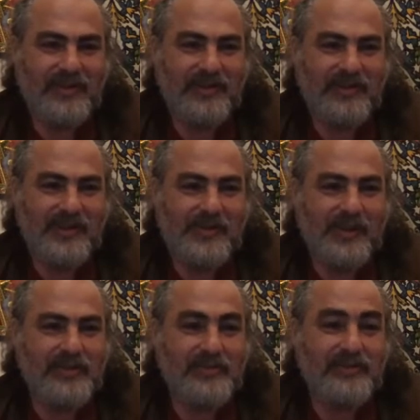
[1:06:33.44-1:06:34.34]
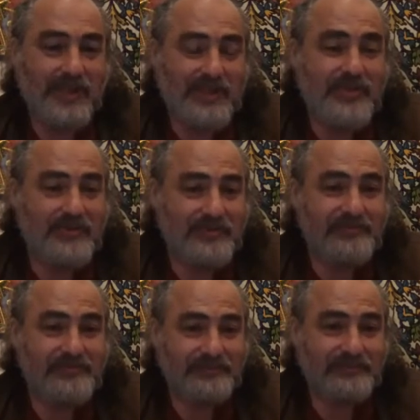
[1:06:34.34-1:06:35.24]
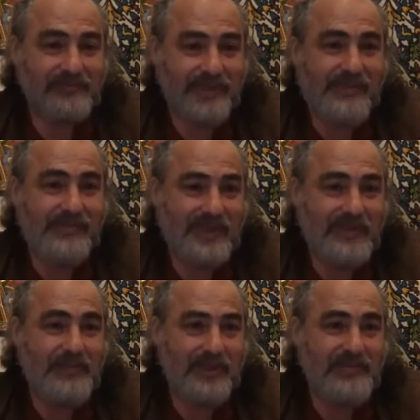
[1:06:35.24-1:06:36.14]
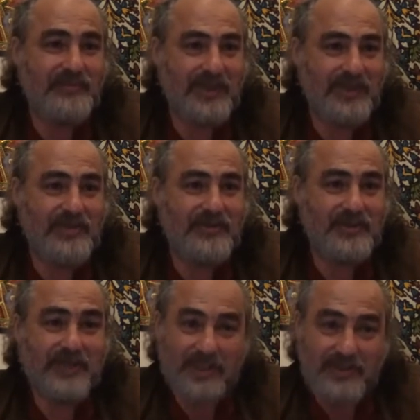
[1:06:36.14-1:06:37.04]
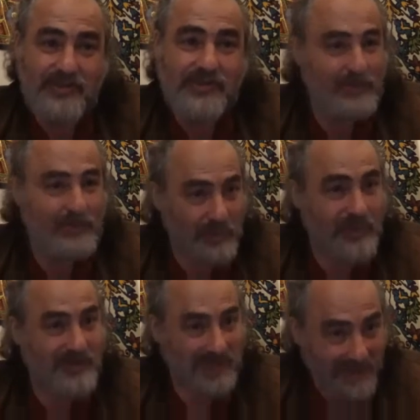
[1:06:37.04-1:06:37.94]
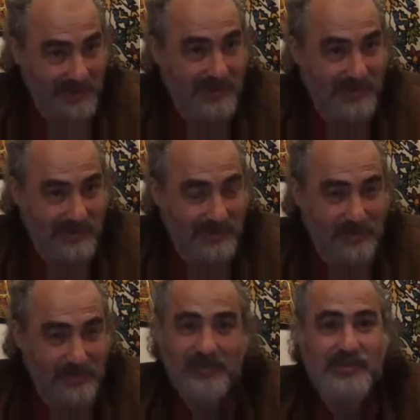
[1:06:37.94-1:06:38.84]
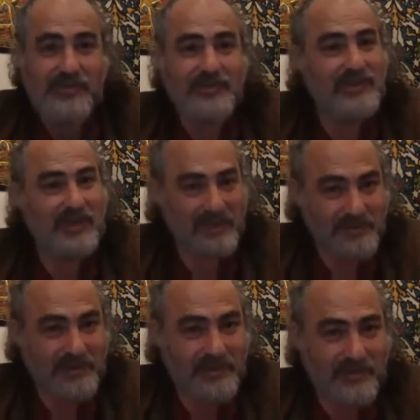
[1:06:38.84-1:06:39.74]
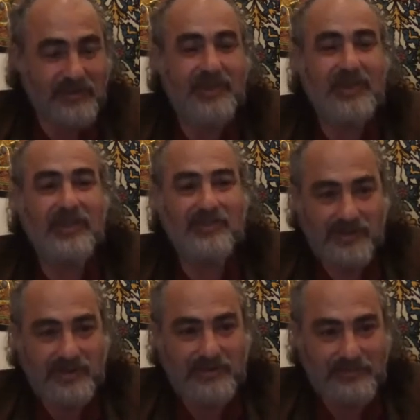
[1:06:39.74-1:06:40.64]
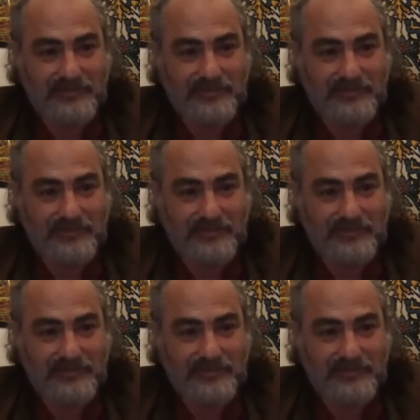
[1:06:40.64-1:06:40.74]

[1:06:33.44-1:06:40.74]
It's part of nature. It's really part of nature. And nature is not always nice, but it's not an enemy. It's not against you.